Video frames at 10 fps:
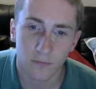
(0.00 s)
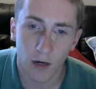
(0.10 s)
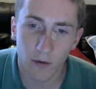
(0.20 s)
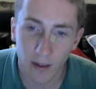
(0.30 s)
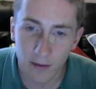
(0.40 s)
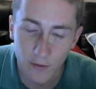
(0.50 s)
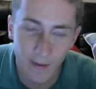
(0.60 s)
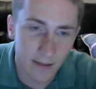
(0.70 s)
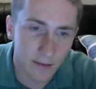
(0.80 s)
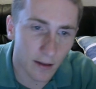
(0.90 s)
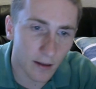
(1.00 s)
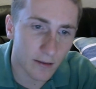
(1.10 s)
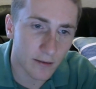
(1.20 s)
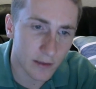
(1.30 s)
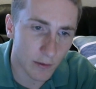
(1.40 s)
okay so that's
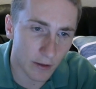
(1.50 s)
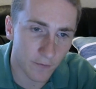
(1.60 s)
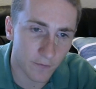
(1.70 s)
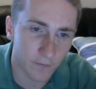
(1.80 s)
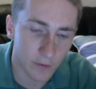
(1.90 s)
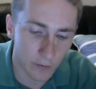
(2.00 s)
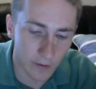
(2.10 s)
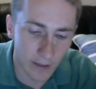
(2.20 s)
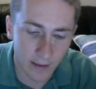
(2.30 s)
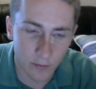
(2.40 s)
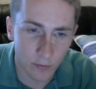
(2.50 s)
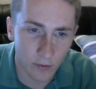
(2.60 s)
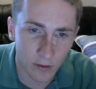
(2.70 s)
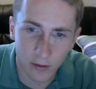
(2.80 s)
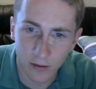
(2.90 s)
done so we're gonna do the next
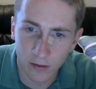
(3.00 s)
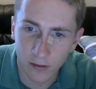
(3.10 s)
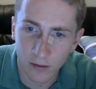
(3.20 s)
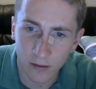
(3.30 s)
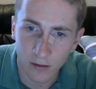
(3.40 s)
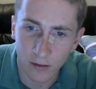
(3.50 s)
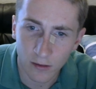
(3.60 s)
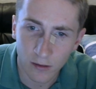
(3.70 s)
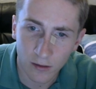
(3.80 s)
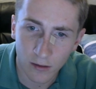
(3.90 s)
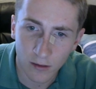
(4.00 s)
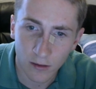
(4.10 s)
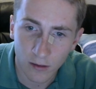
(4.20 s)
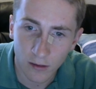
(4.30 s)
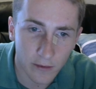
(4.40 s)
one
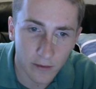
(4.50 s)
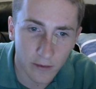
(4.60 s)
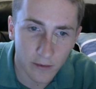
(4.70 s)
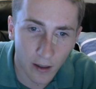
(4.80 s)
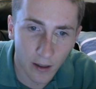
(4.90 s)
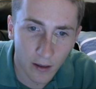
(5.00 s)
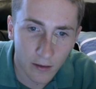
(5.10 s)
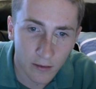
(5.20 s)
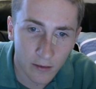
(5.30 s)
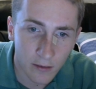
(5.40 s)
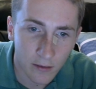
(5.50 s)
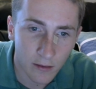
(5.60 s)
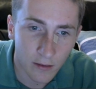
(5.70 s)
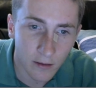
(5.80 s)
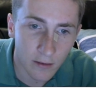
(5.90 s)
done
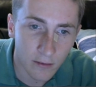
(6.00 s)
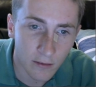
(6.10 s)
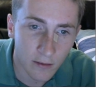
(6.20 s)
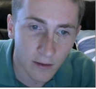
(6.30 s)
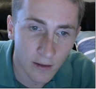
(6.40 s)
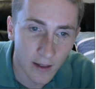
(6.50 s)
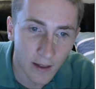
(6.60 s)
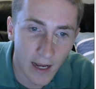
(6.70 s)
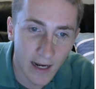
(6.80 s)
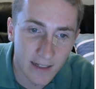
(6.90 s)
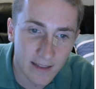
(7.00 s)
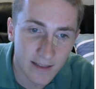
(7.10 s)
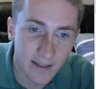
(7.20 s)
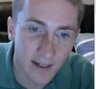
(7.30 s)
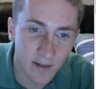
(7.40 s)
and i
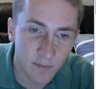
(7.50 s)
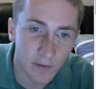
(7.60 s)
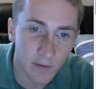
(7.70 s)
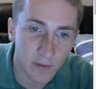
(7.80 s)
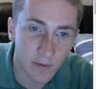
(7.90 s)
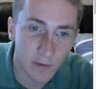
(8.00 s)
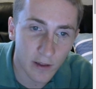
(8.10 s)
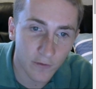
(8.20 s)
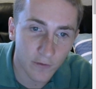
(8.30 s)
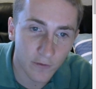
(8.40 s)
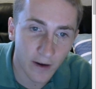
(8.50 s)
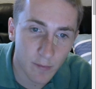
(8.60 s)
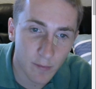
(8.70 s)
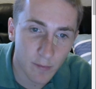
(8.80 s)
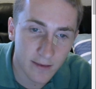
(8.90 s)
skipped the
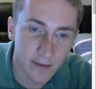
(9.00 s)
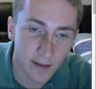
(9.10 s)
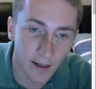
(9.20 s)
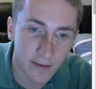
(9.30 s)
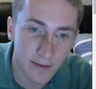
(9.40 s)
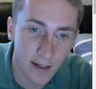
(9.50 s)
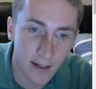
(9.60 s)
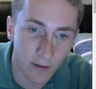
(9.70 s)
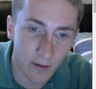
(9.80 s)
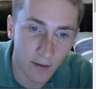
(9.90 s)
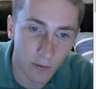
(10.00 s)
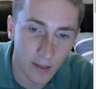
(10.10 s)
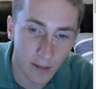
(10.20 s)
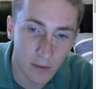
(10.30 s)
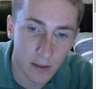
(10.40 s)
flash base.sh i don't know what
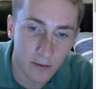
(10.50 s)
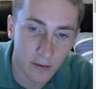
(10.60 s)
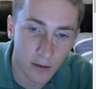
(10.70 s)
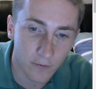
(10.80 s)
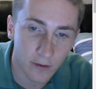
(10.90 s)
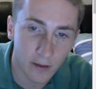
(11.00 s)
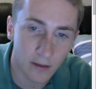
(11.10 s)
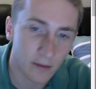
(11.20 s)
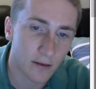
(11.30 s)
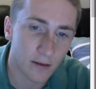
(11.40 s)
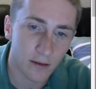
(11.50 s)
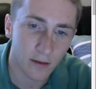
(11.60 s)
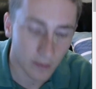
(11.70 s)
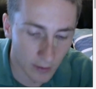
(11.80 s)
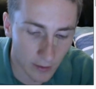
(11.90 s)
that means hopefully
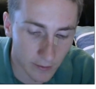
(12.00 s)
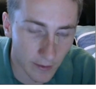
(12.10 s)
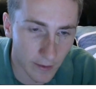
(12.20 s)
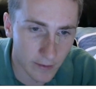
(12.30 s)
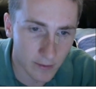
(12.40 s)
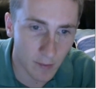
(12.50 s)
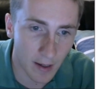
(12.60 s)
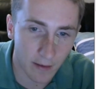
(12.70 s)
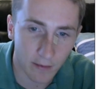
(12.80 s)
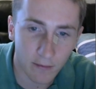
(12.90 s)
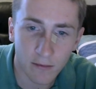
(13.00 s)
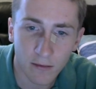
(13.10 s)
that doesn't matter